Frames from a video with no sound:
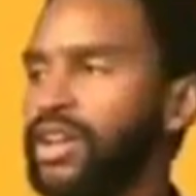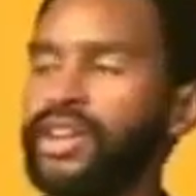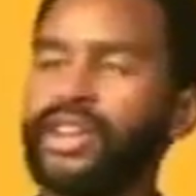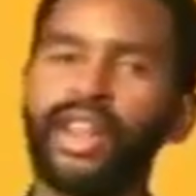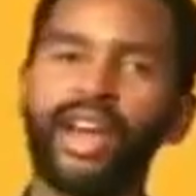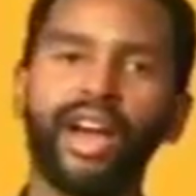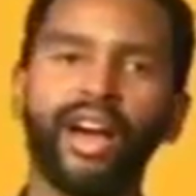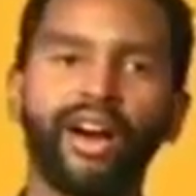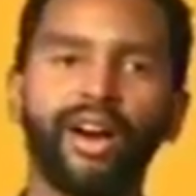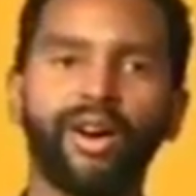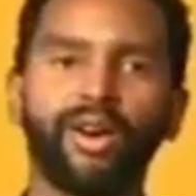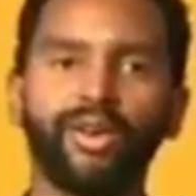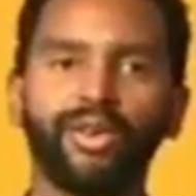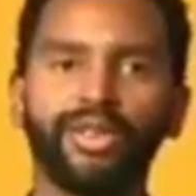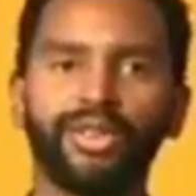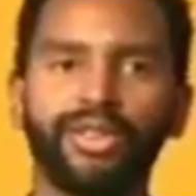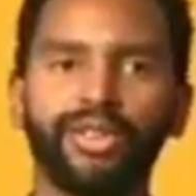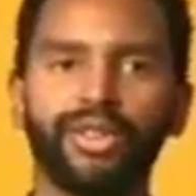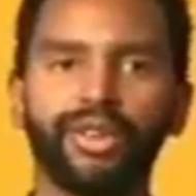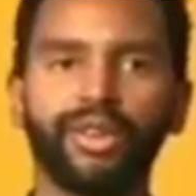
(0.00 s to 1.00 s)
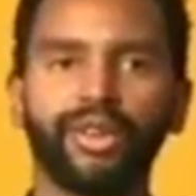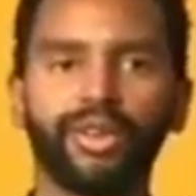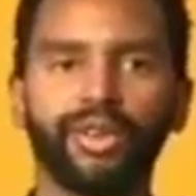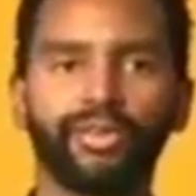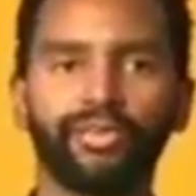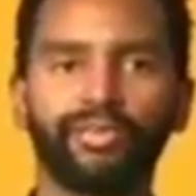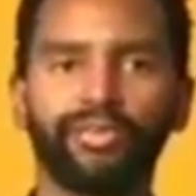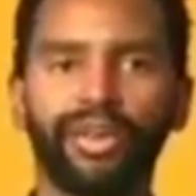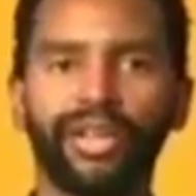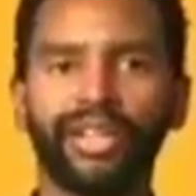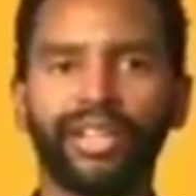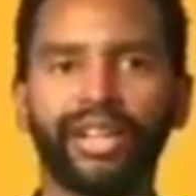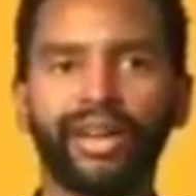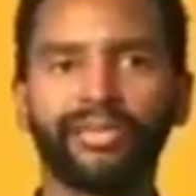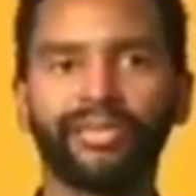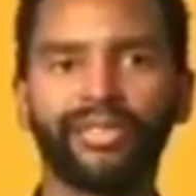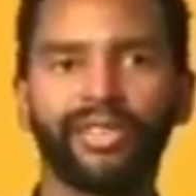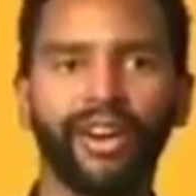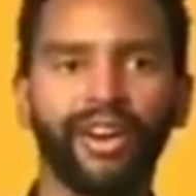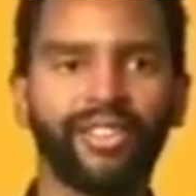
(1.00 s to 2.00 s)
now you're pulling
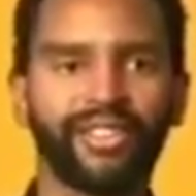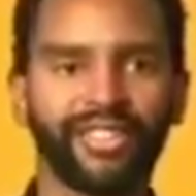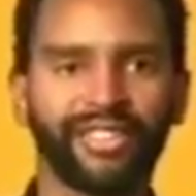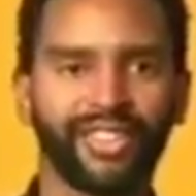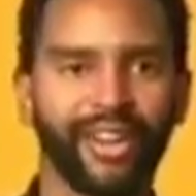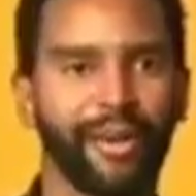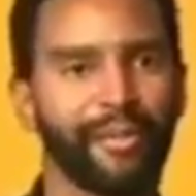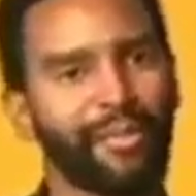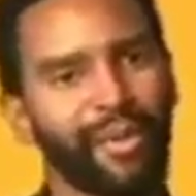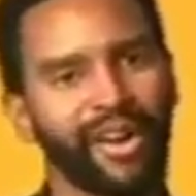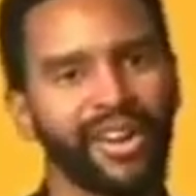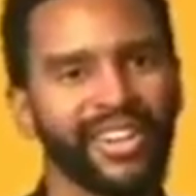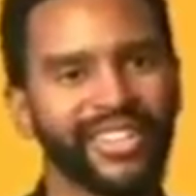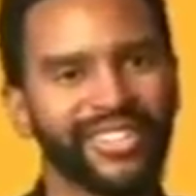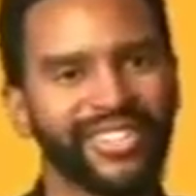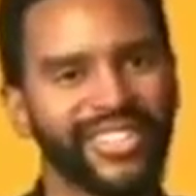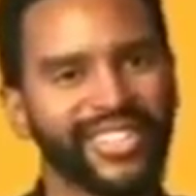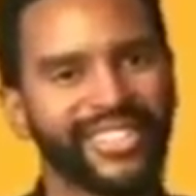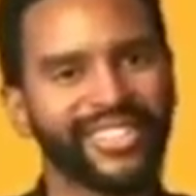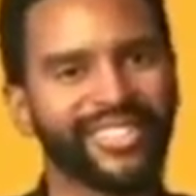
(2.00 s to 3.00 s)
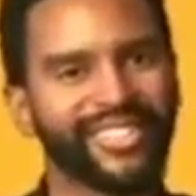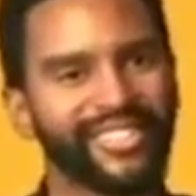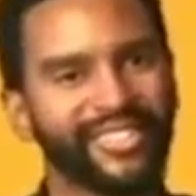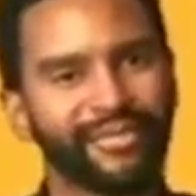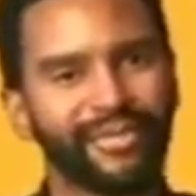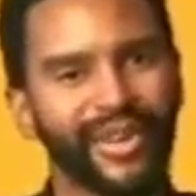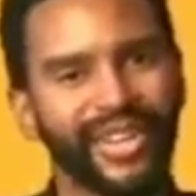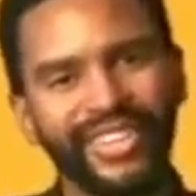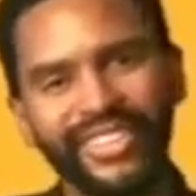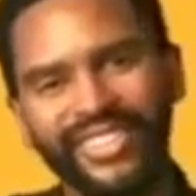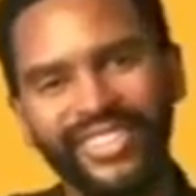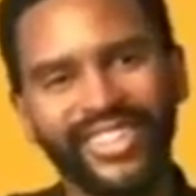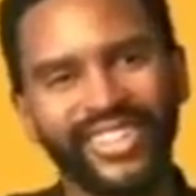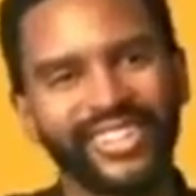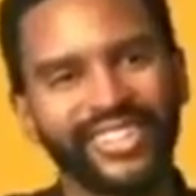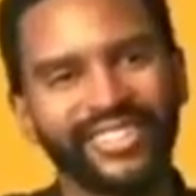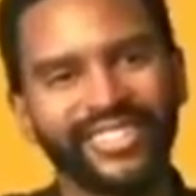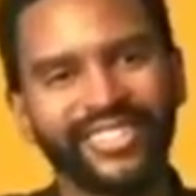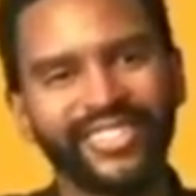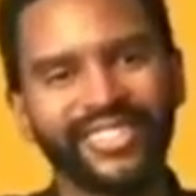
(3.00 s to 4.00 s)
up charges on parking tickets and speeding
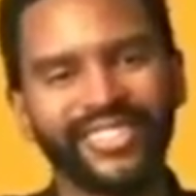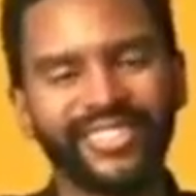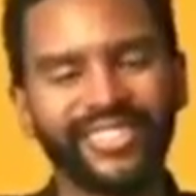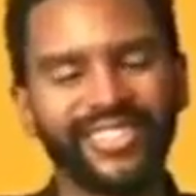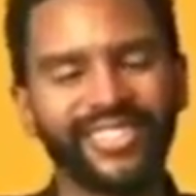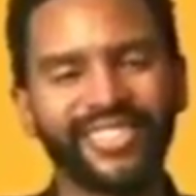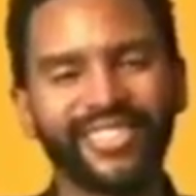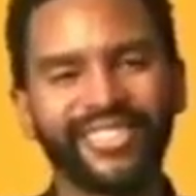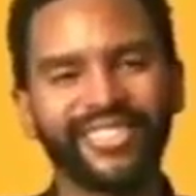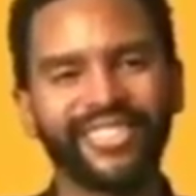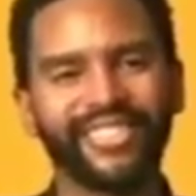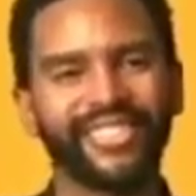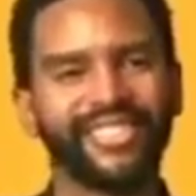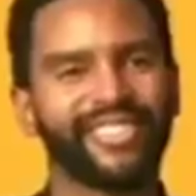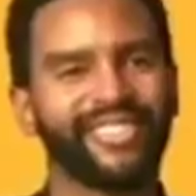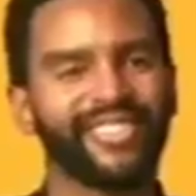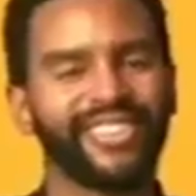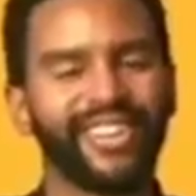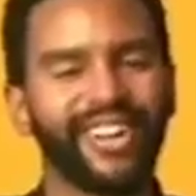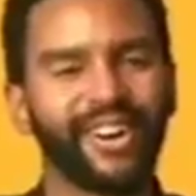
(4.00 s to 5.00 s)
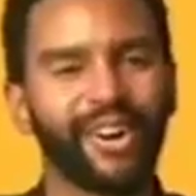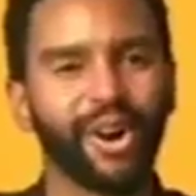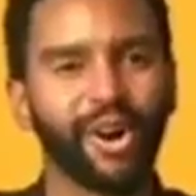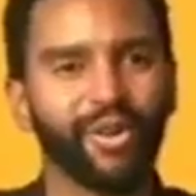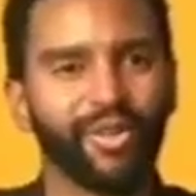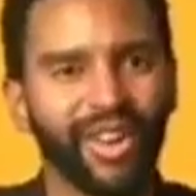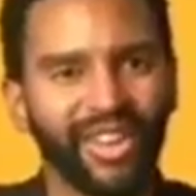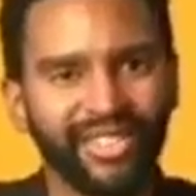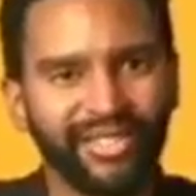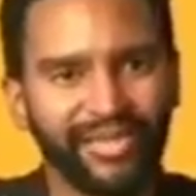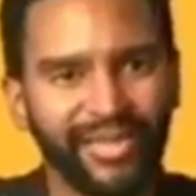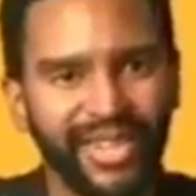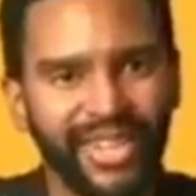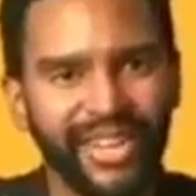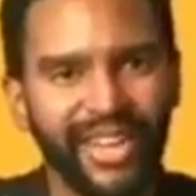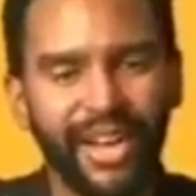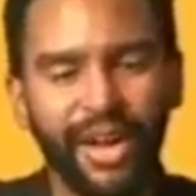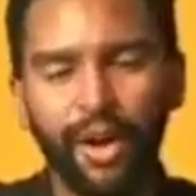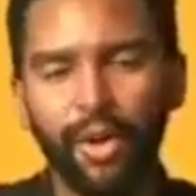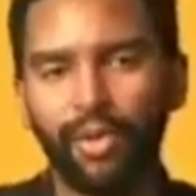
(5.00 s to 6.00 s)
tickets to arrest
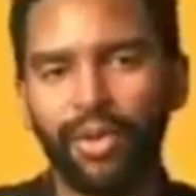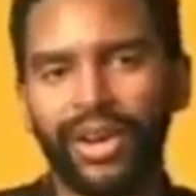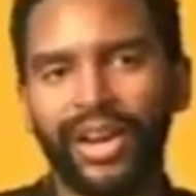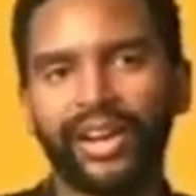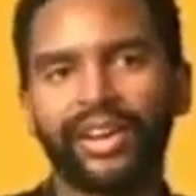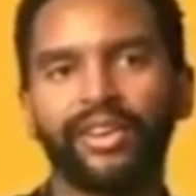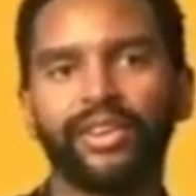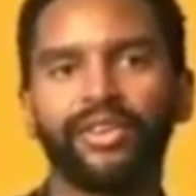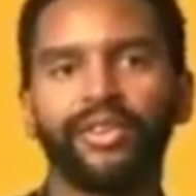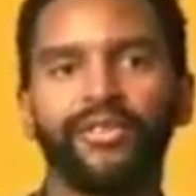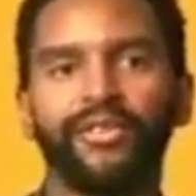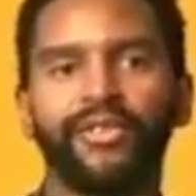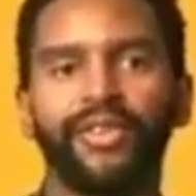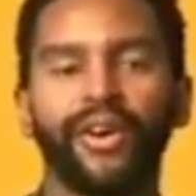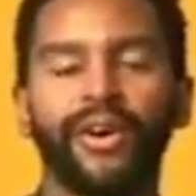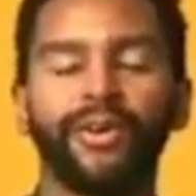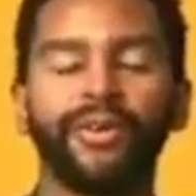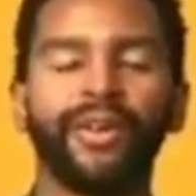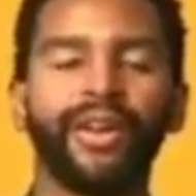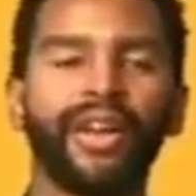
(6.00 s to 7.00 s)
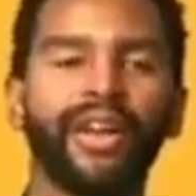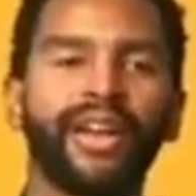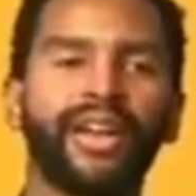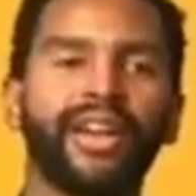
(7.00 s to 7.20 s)
me when I go to vote.